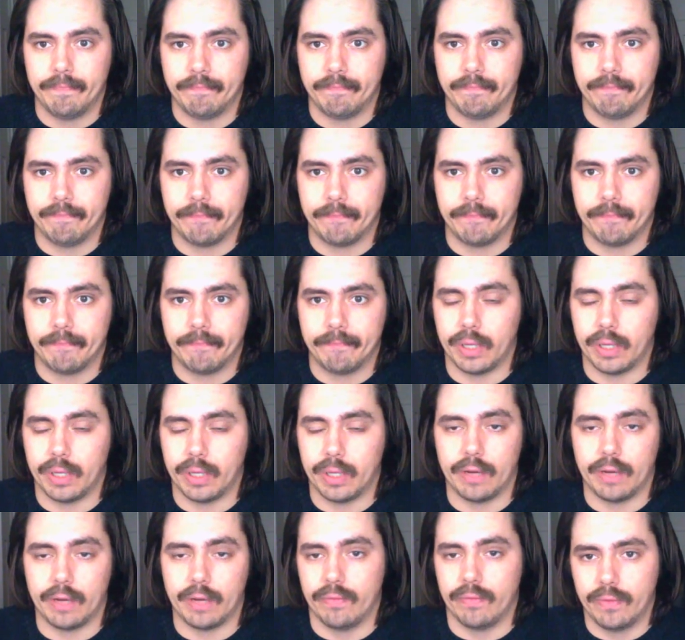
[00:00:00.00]
There's a lot
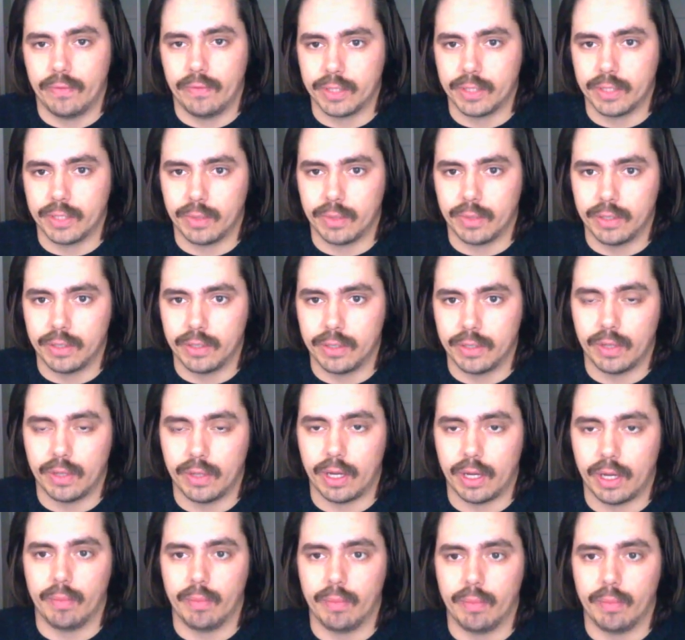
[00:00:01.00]
of things we could do there,